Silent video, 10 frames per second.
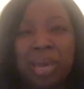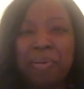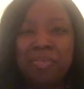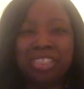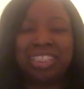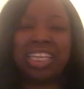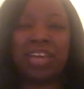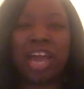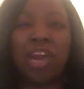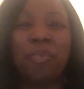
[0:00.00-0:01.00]
Like, people just like,
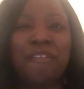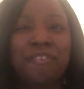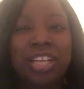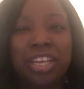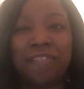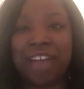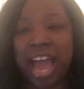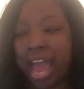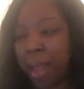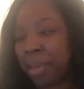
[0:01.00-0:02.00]
they kind of weren't feeling the
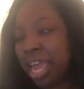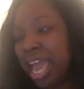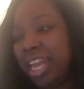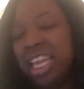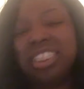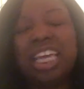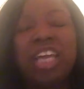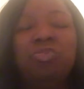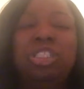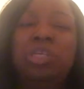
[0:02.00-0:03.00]
vibe. And then it's
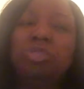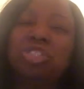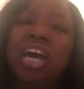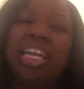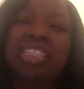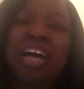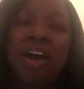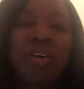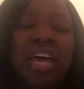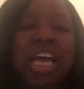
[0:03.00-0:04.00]
like, when she was trying to
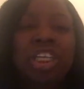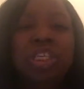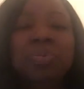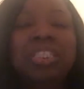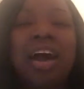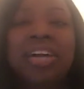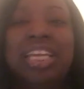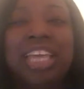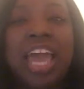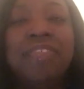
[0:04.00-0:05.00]
talk, she was talking
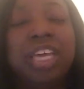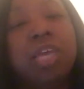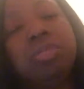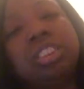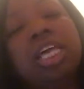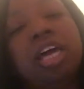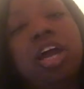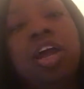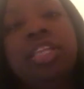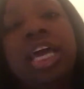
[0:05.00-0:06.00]
to David. He was telling
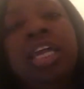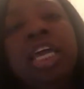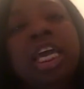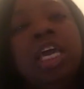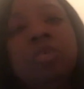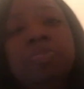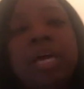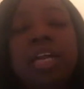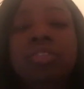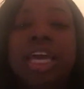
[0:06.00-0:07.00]
her that he was
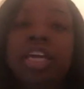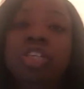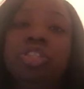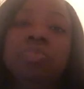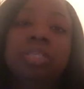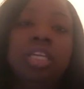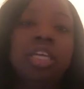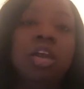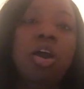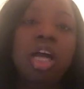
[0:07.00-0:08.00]
planning on taking a trip to the
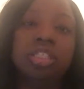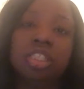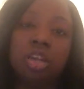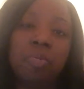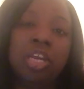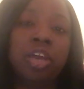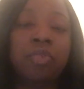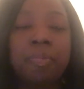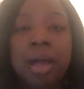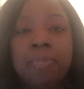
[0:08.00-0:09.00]
DR, to the Dominican
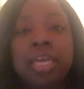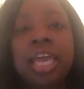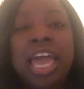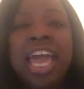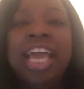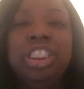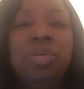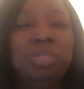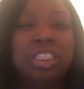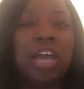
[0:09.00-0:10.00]
Republic. And
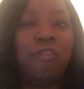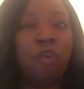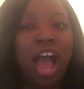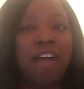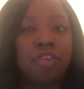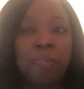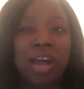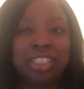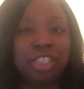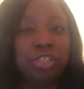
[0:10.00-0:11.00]
she was just like, why? For
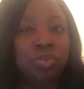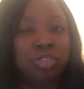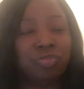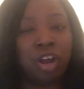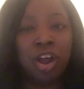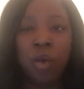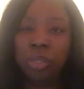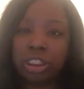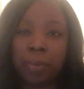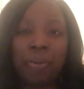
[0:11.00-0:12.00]
prostitutes? For
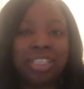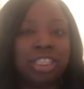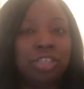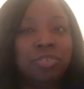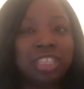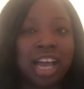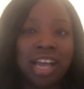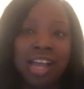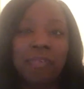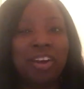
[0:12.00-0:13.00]
what she said, prostituta?
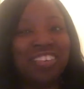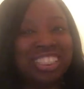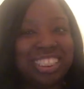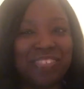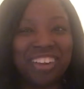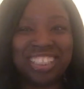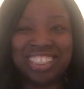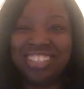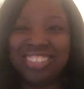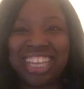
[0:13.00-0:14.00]
For what she said,
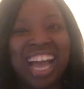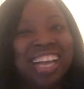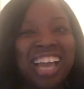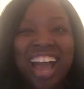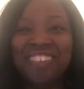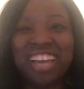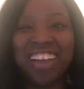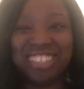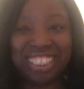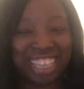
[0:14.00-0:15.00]
prostituta? I
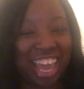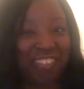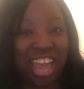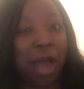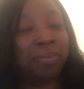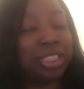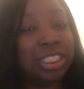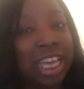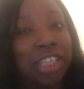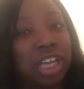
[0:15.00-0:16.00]
forgot what she said, y'all, but she
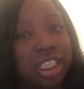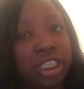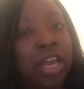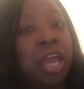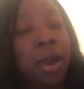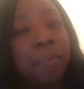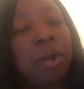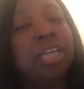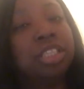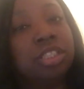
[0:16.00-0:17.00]
tried to say
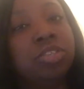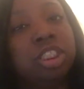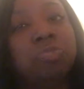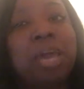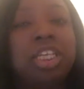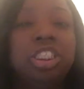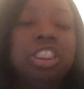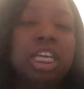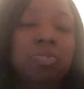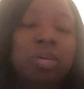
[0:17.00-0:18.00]
prostitutes in Spanish. She
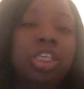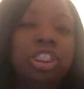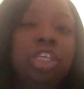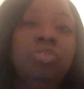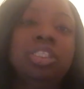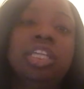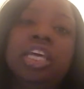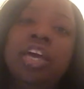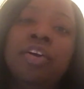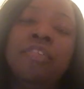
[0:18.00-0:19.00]
said because she used to
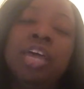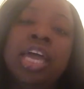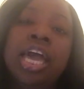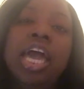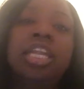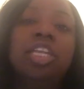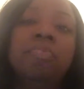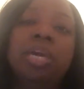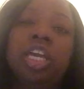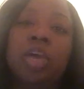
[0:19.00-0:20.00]
live in the
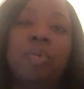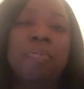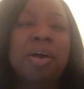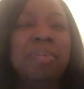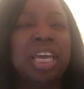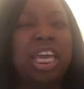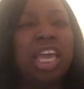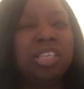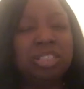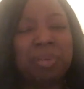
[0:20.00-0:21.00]
Dominican Republic. And
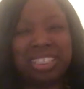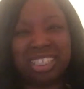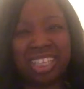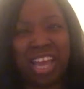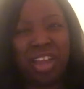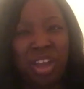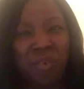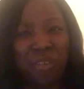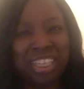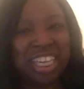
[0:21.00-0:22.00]
he just basically was like,
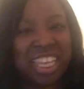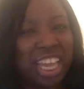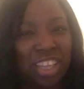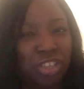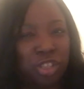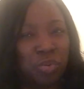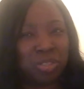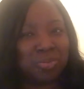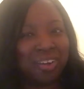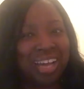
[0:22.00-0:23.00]
well, did they think that you
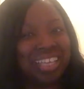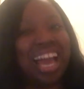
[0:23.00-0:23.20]
was one?